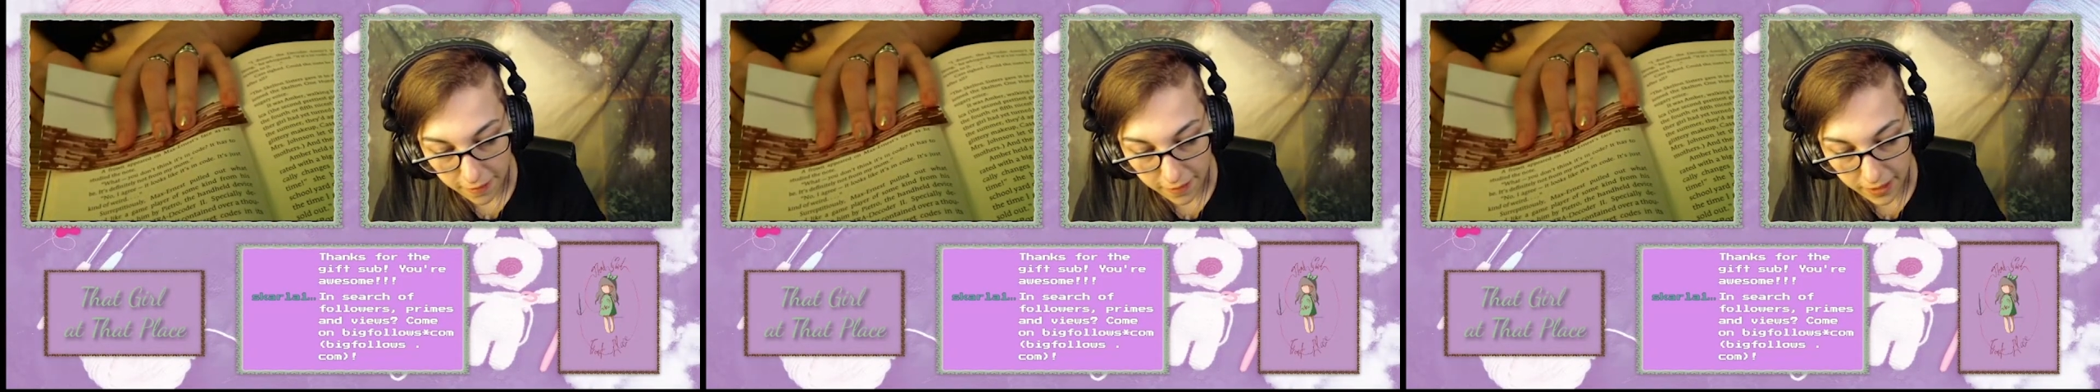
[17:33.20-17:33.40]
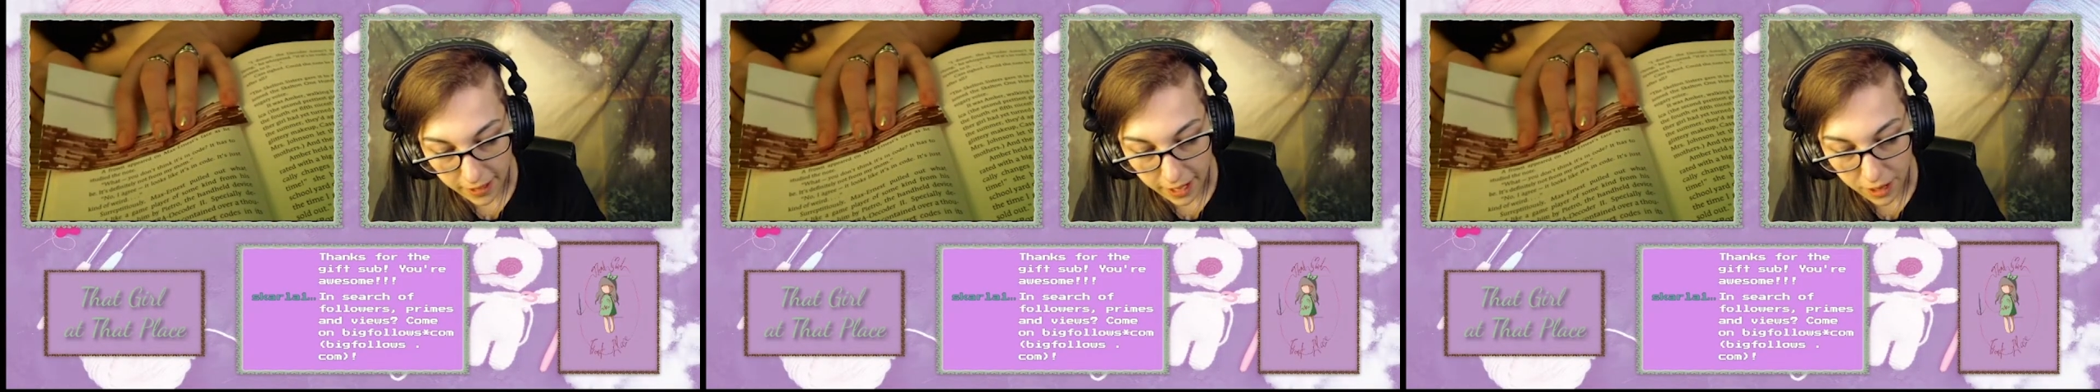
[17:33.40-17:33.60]

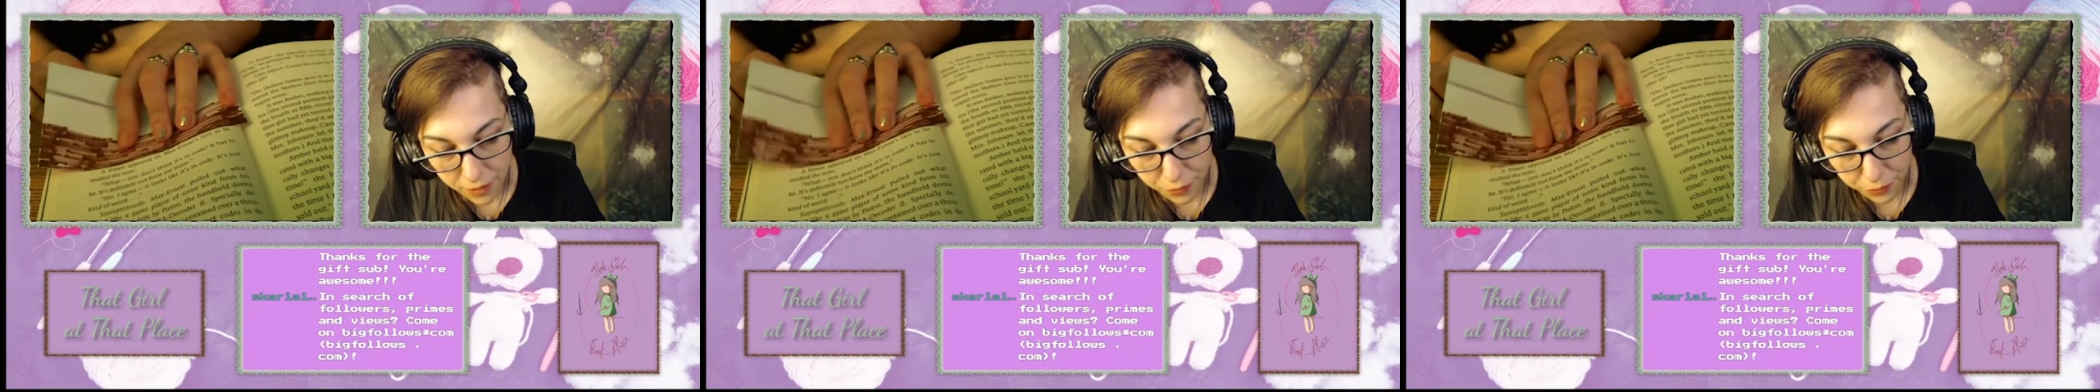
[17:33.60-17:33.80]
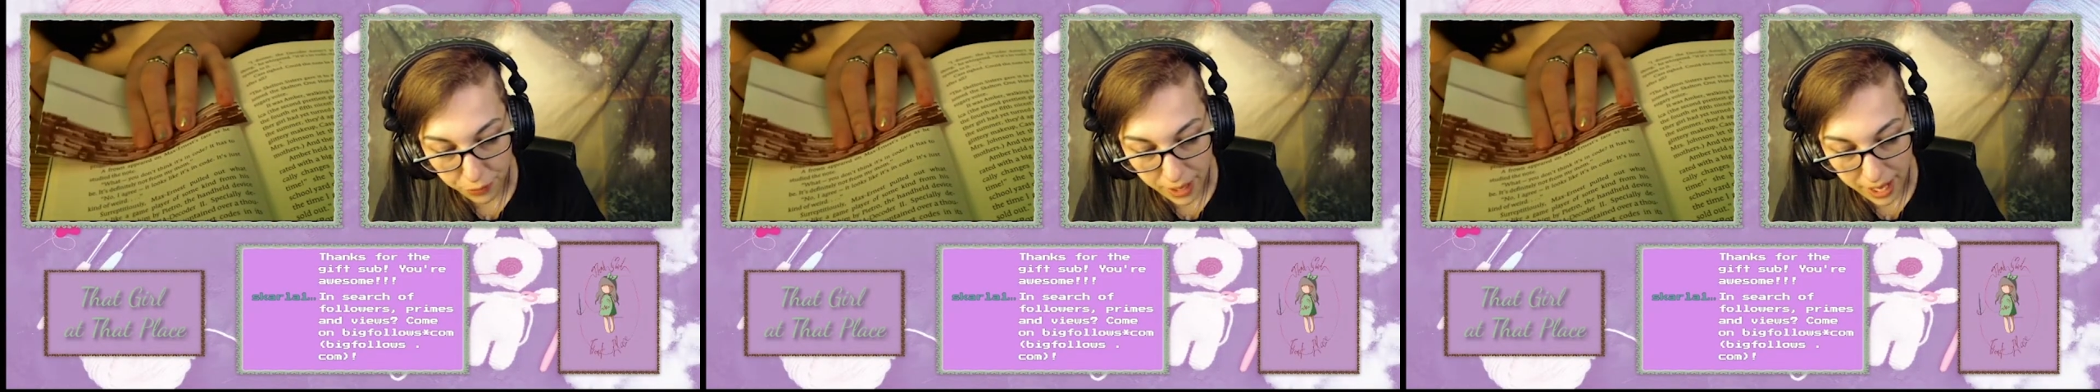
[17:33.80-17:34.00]
A
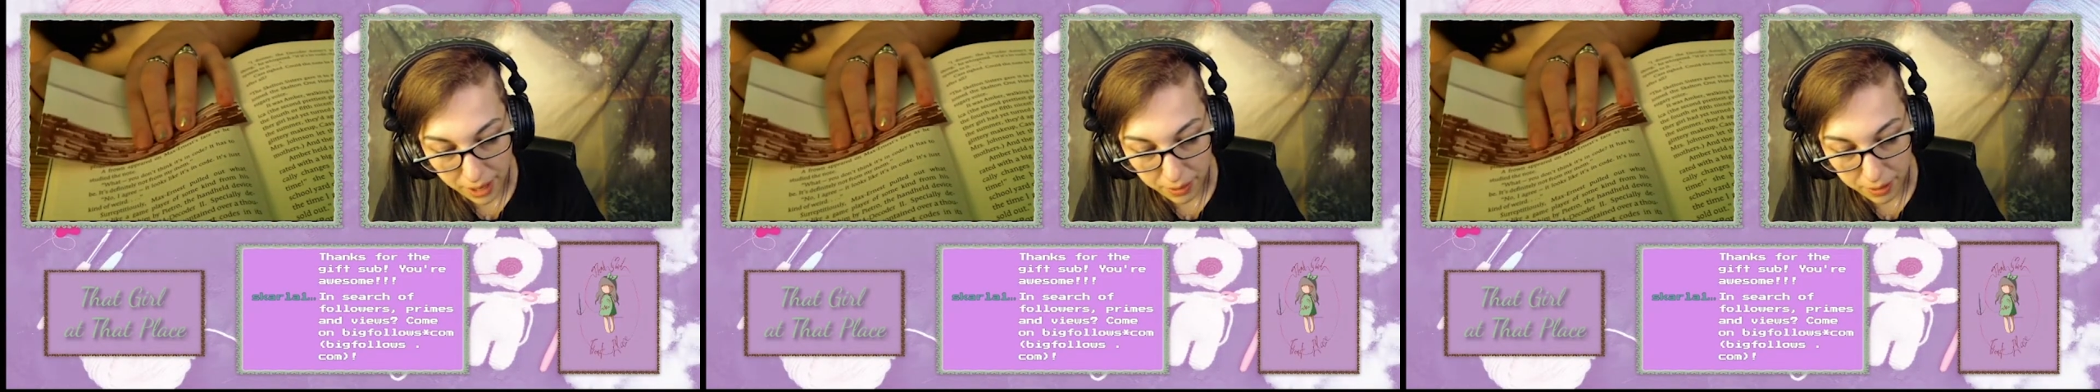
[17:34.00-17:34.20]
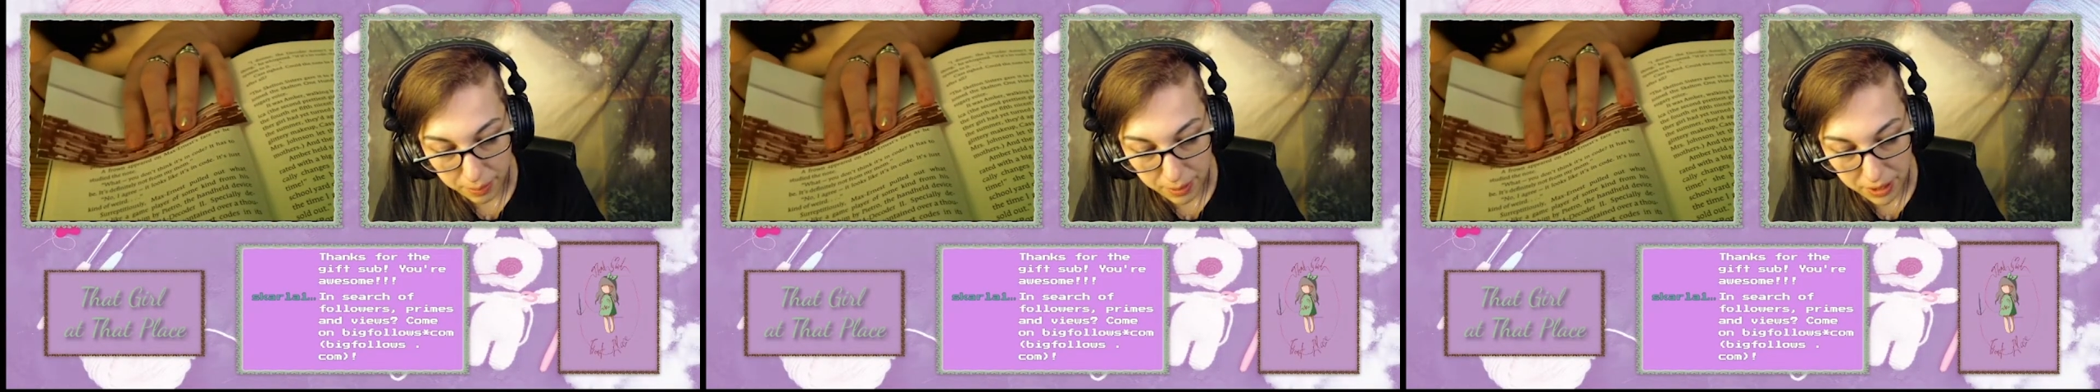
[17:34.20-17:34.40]
frown
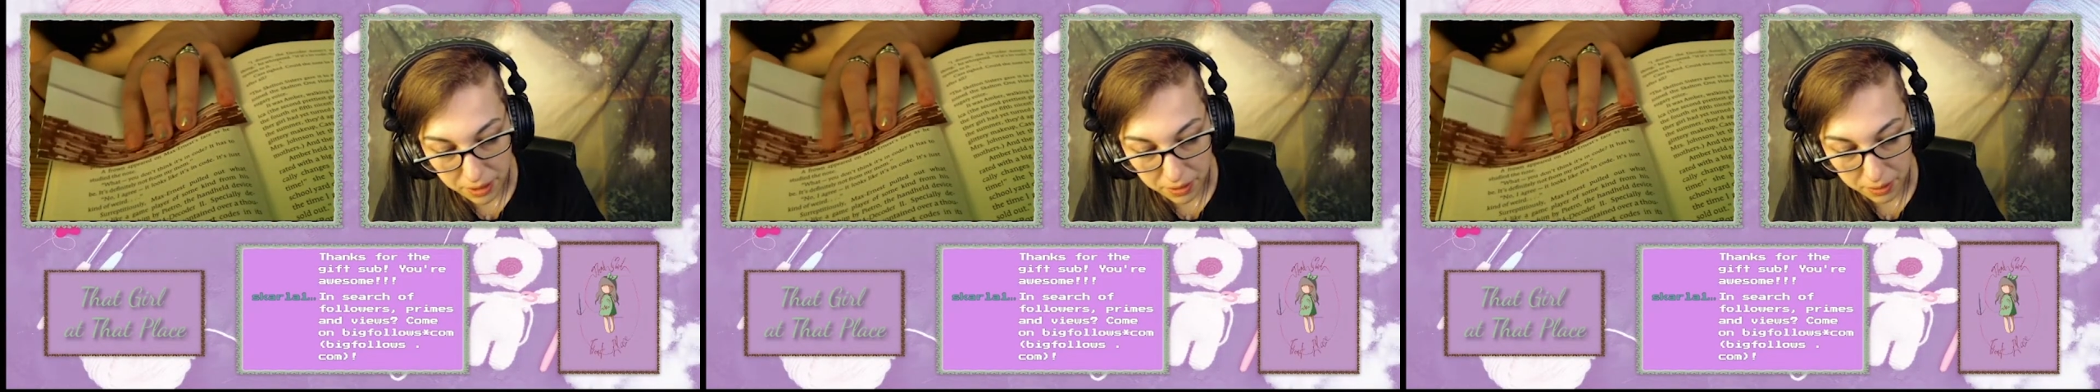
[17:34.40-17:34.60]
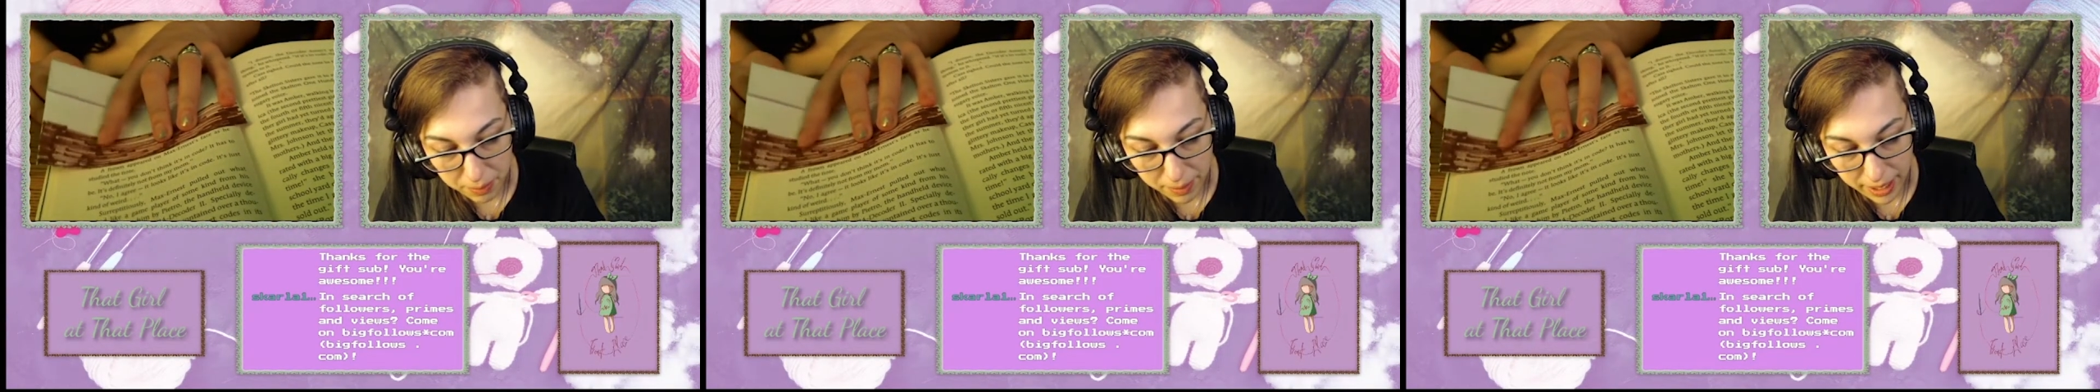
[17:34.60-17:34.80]
appeared
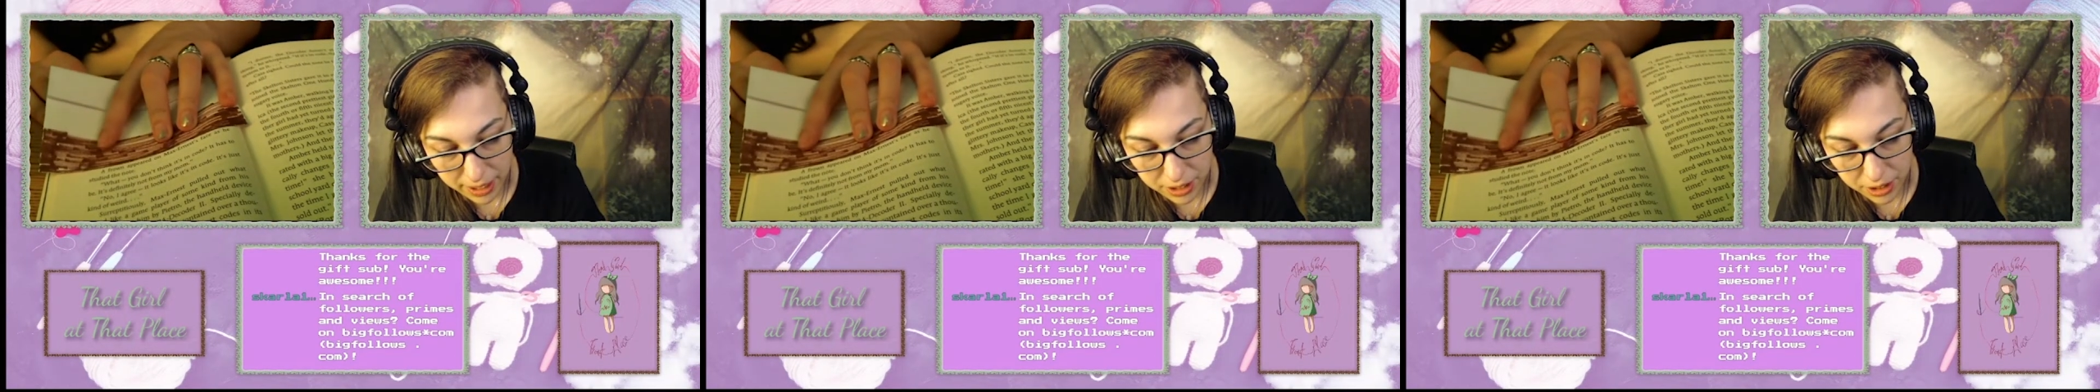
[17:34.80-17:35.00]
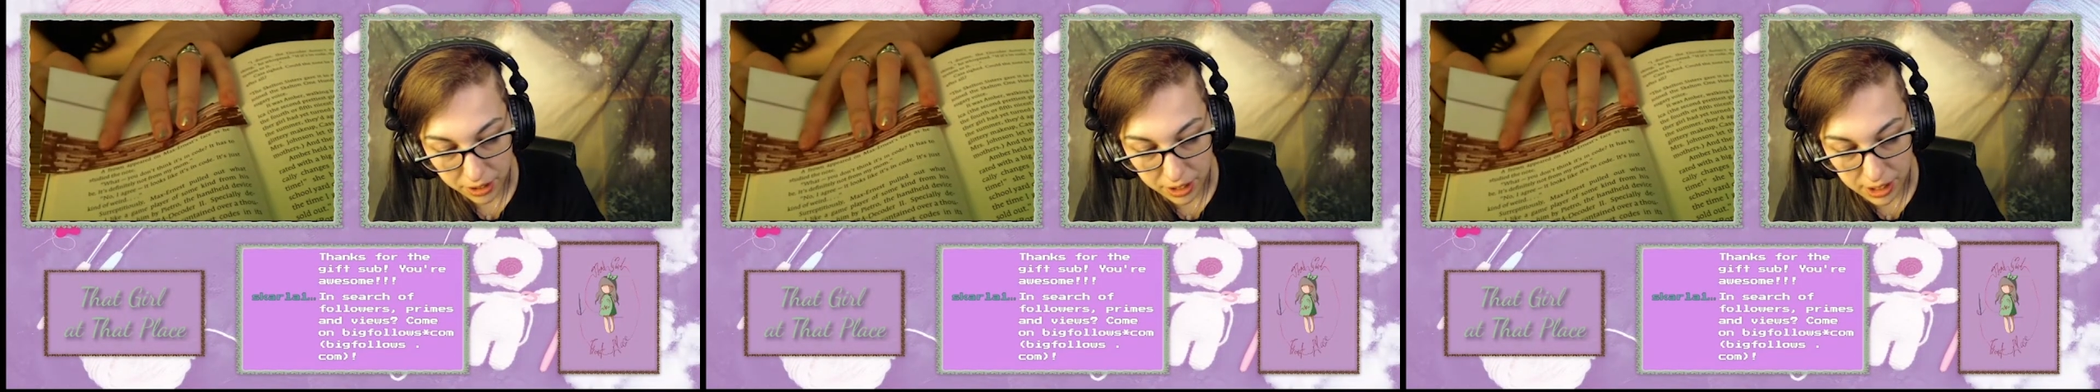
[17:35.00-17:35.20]
on Max
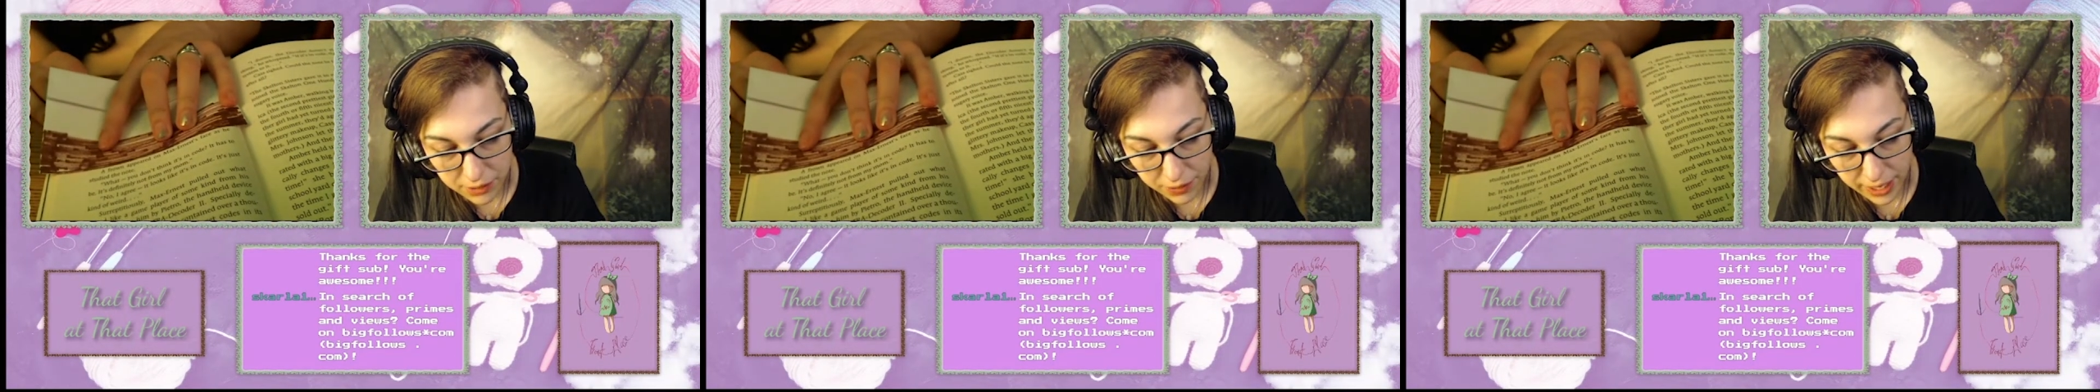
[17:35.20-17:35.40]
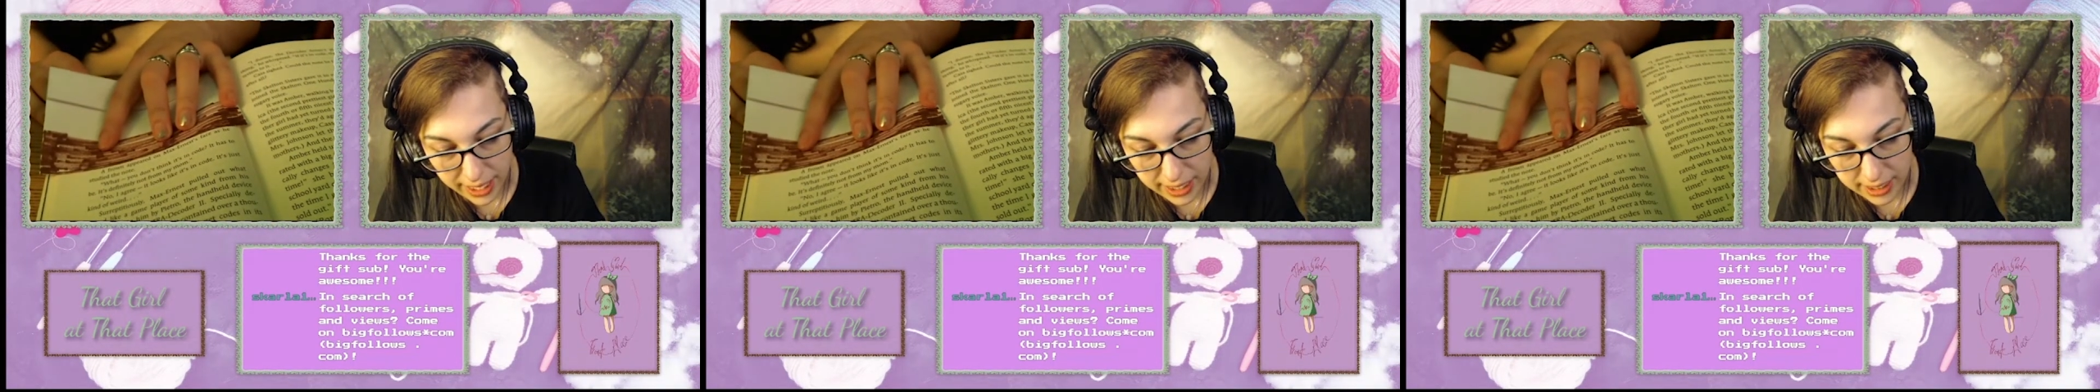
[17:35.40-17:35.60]
Ernest's
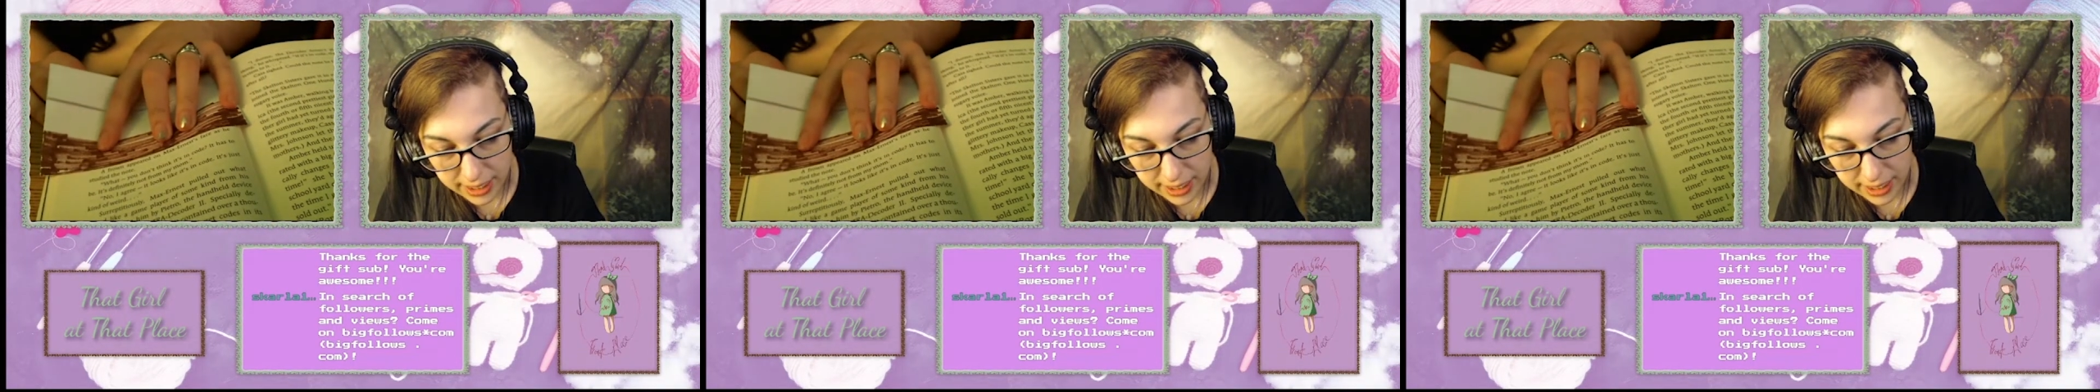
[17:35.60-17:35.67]
face